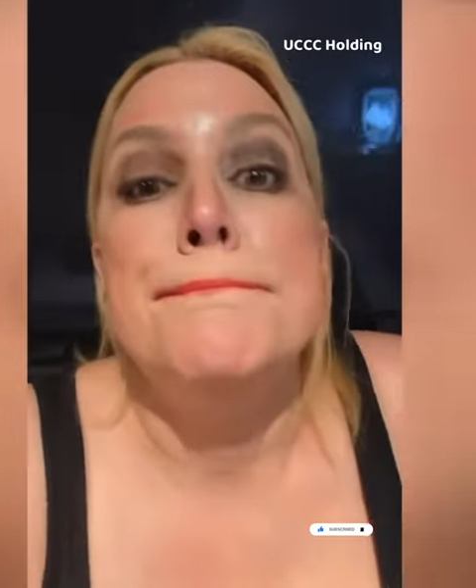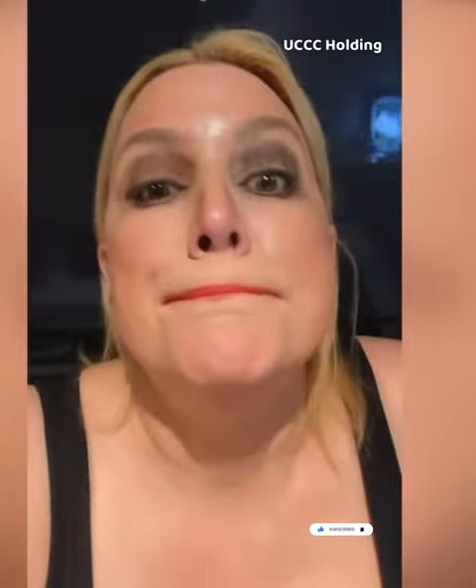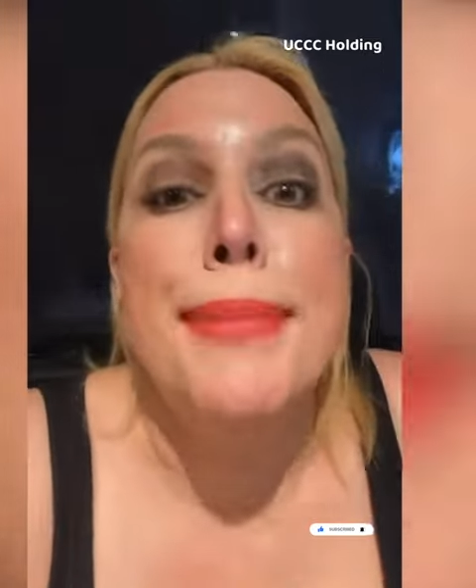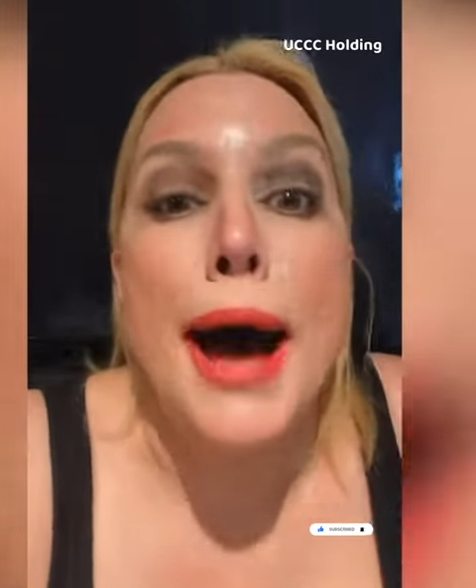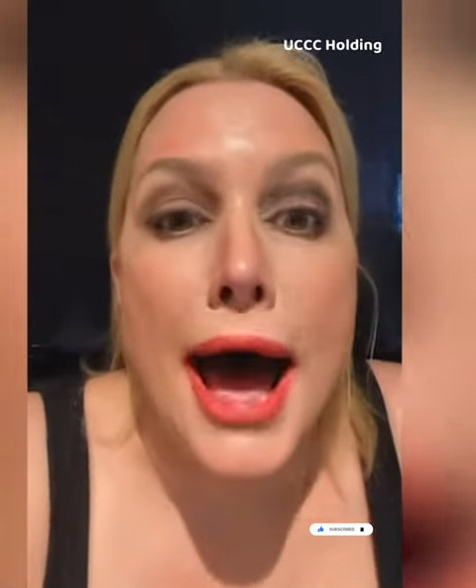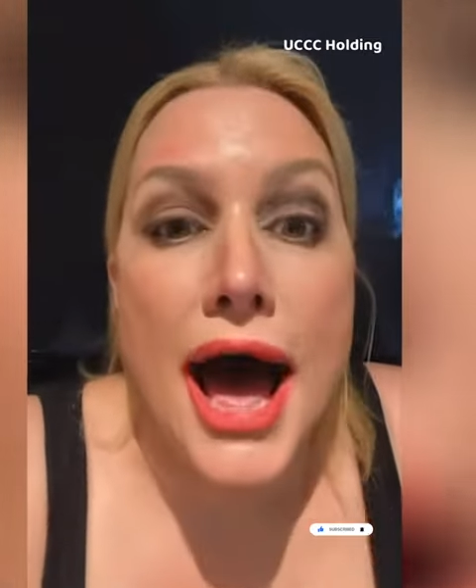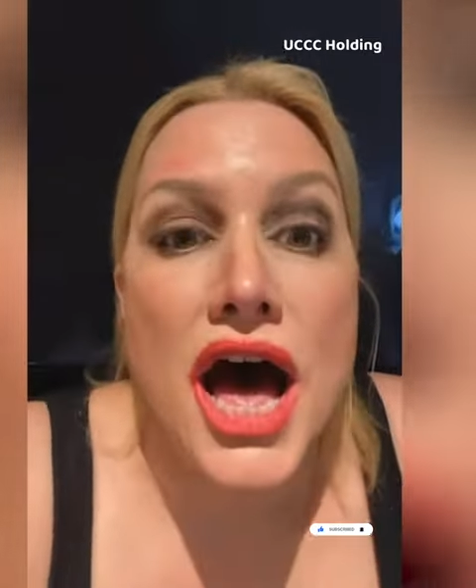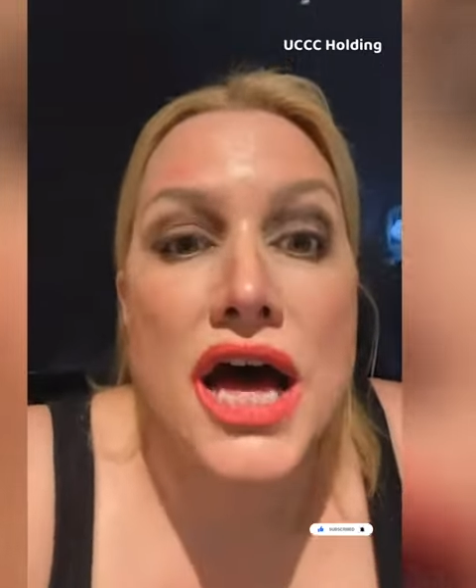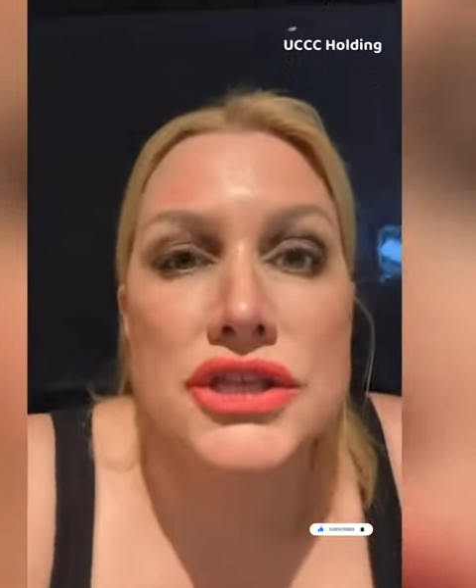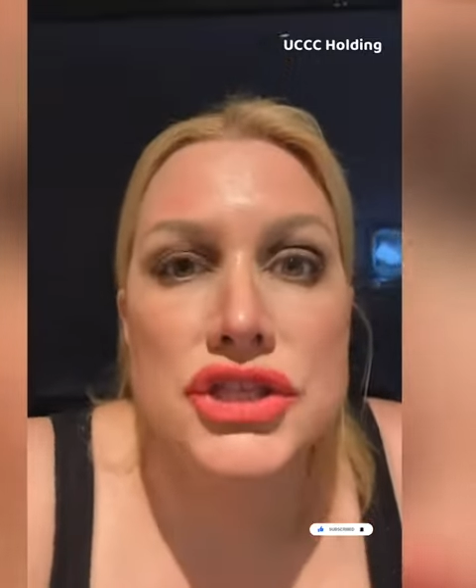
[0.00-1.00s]

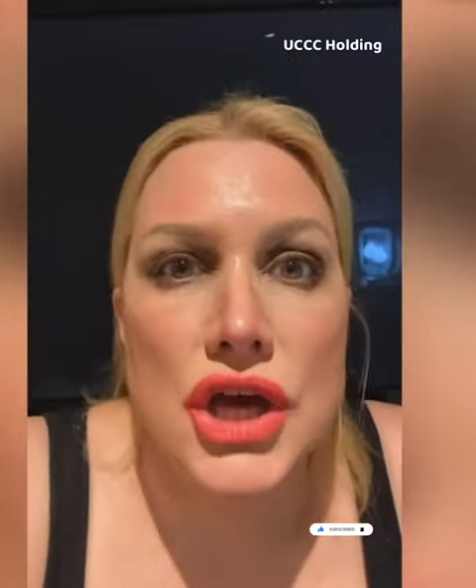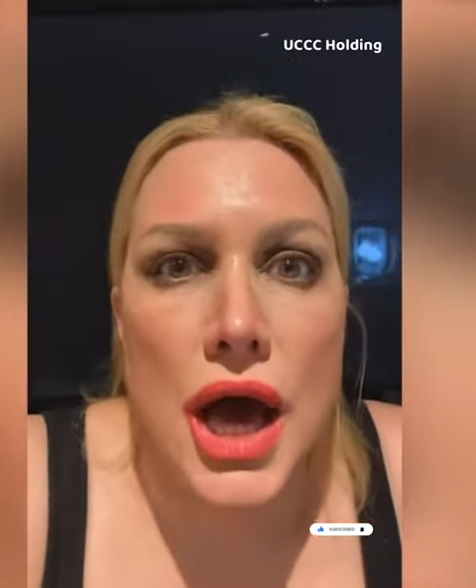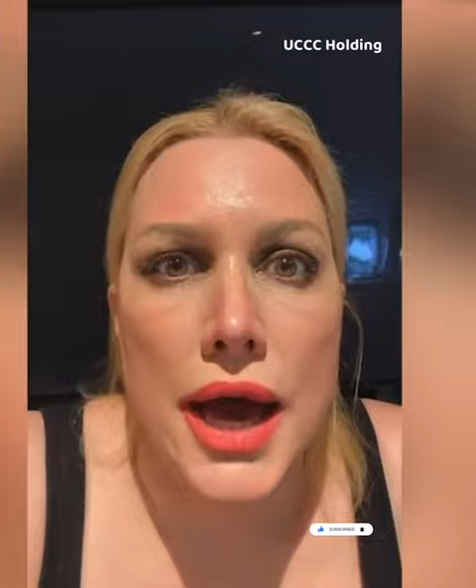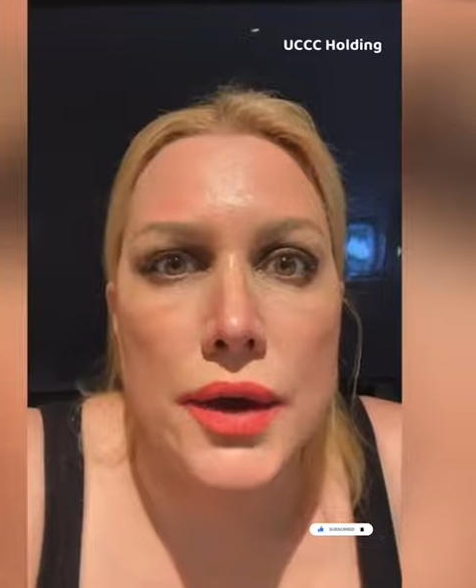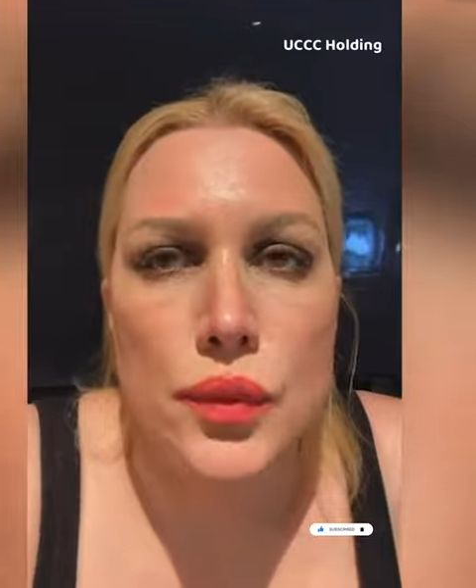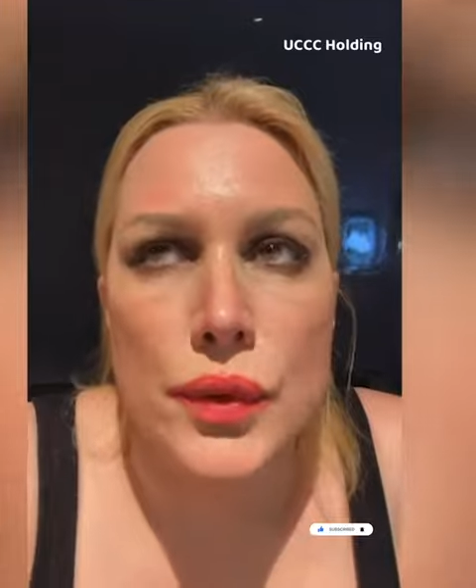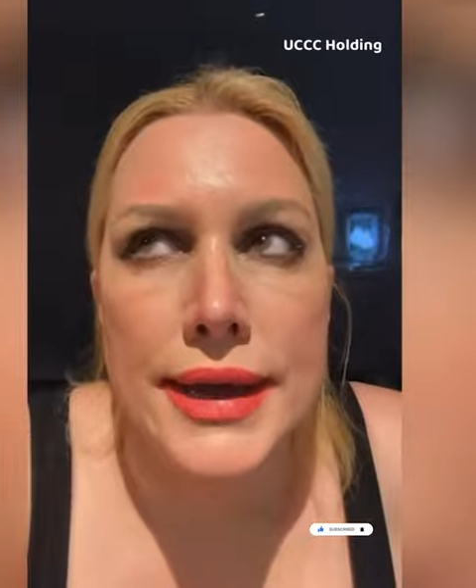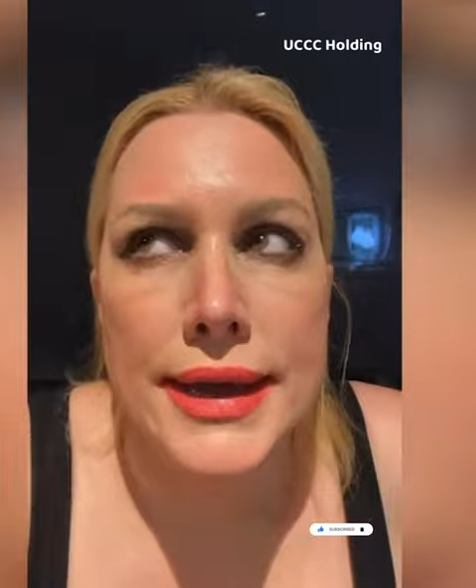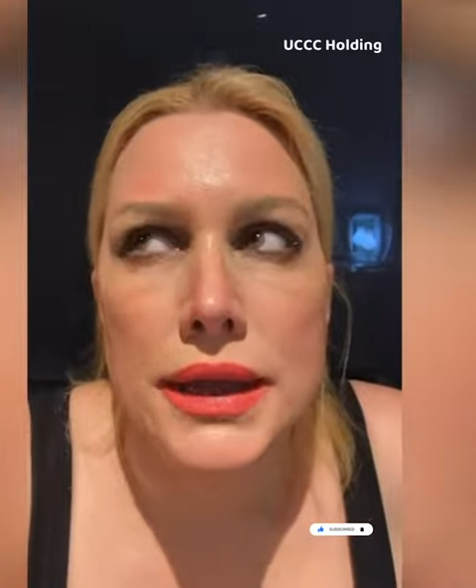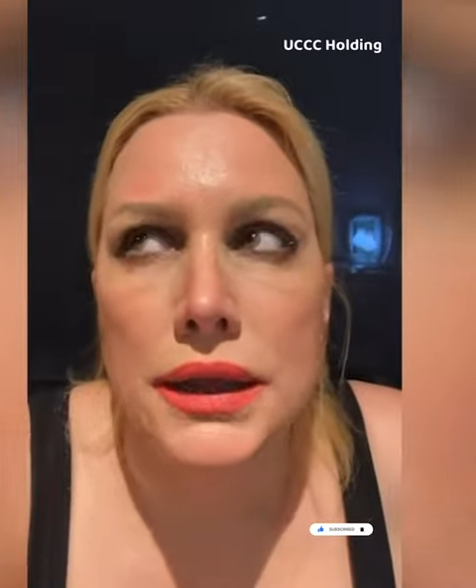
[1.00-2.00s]
But I
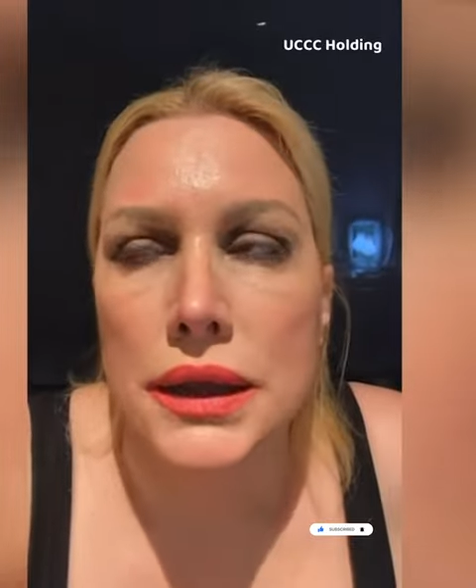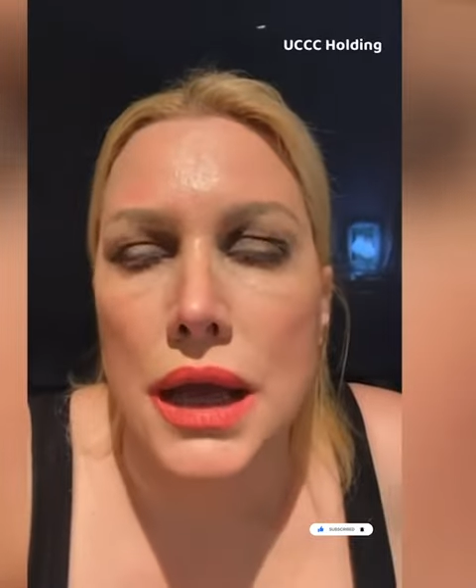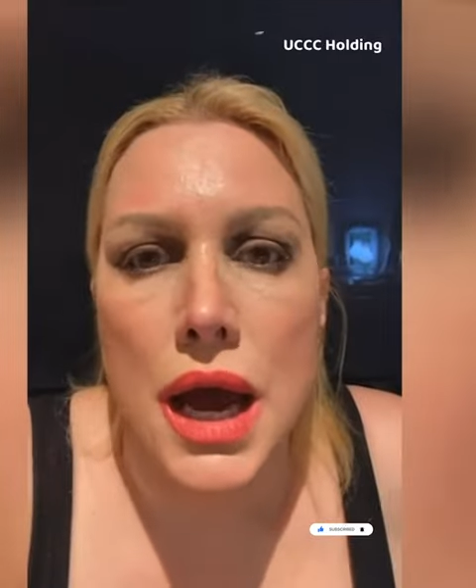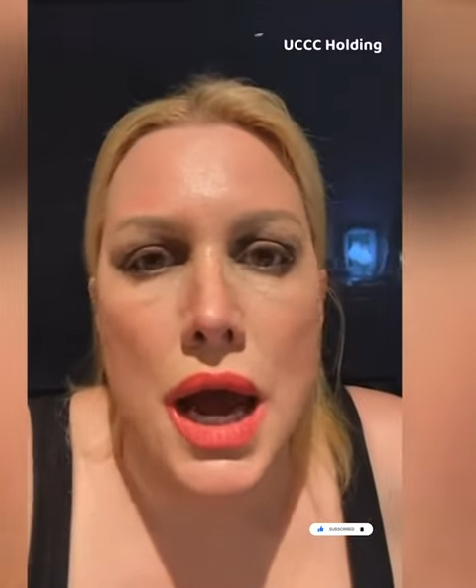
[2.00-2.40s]
will,